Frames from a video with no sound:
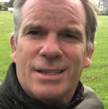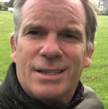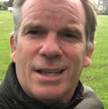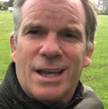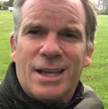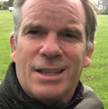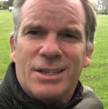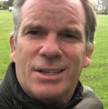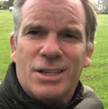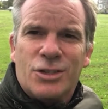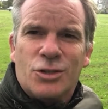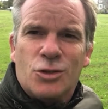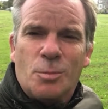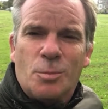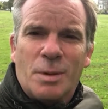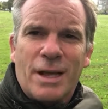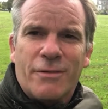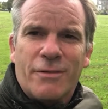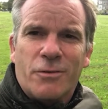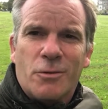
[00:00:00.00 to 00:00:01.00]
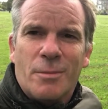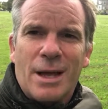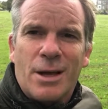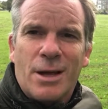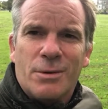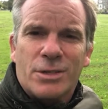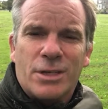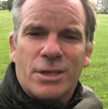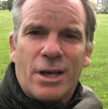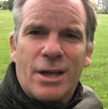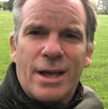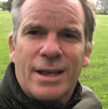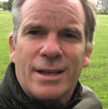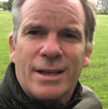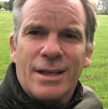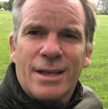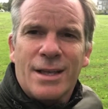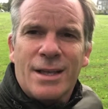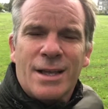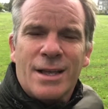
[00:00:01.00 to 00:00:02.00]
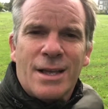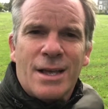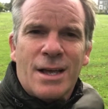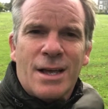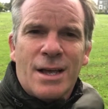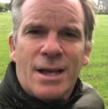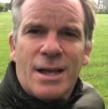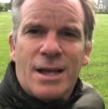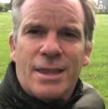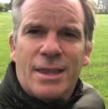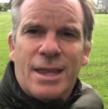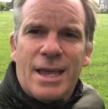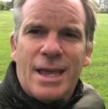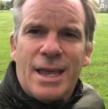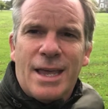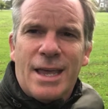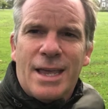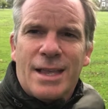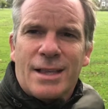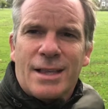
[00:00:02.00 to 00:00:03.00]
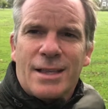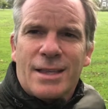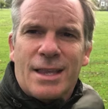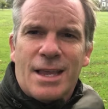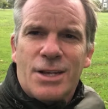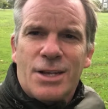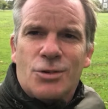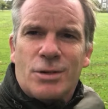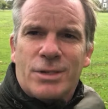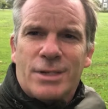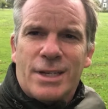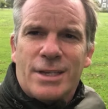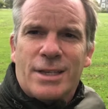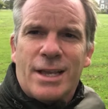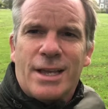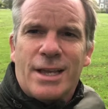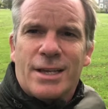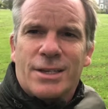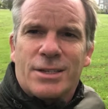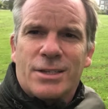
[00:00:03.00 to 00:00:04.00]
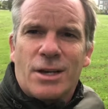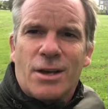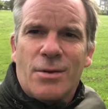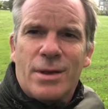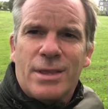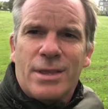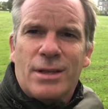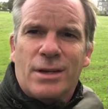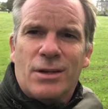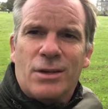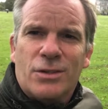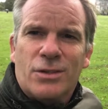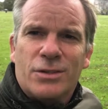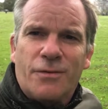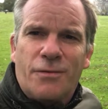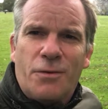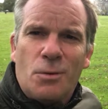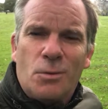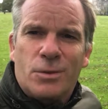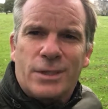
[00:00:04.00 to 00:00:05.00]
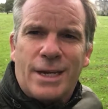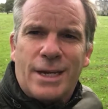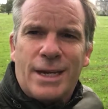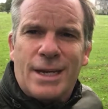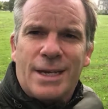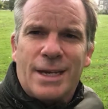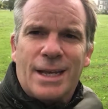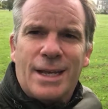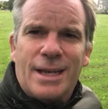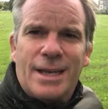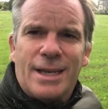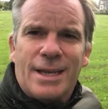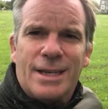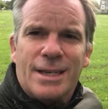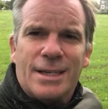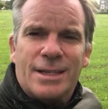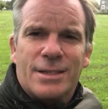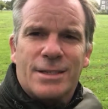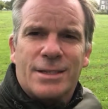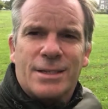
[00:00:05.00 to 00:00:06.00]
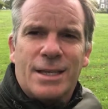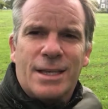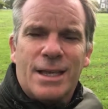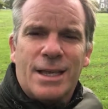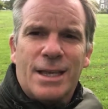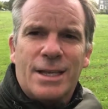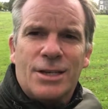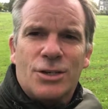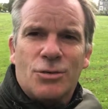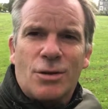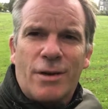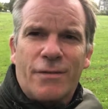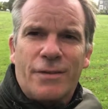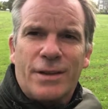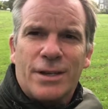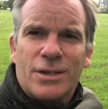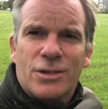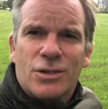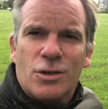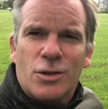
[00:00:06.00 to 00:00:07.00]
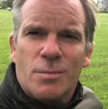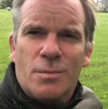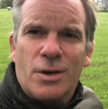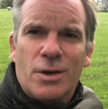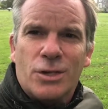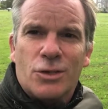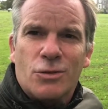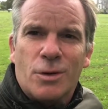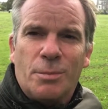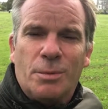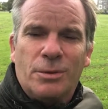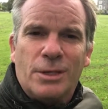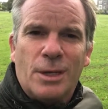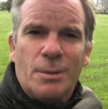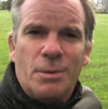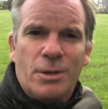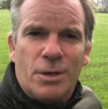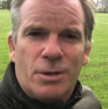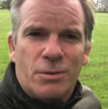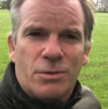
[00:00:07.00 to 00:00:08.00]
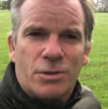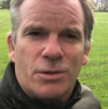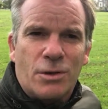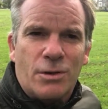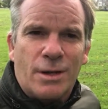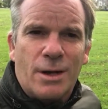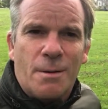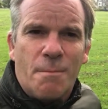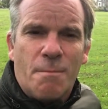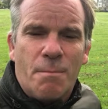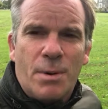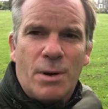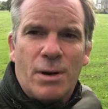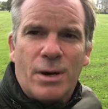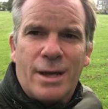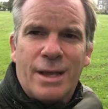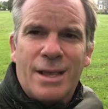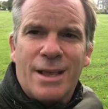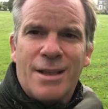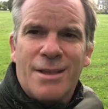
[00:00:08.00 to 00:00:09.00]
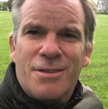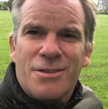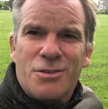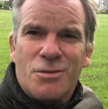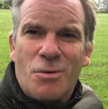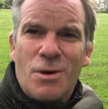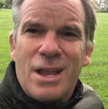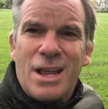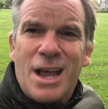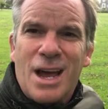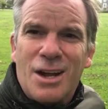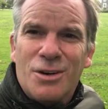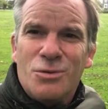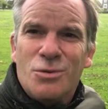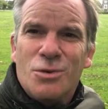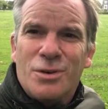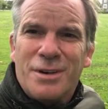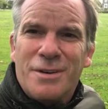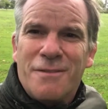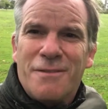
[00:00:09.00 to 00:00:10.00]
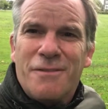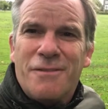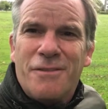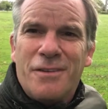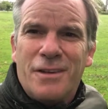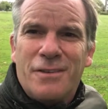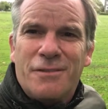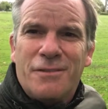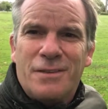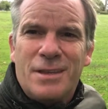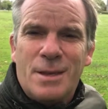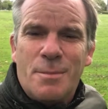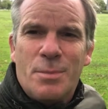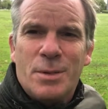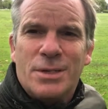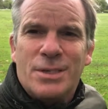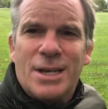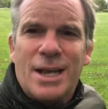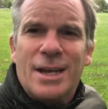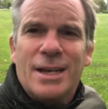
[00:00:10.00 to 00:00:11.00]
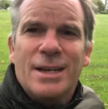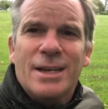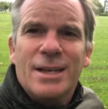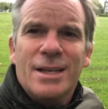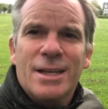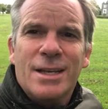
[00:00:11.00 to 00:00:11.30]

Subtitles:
and the digital platform, how it's going. The interesting thing is, so in the last 14 days, the traffic to my www has gone up by 350%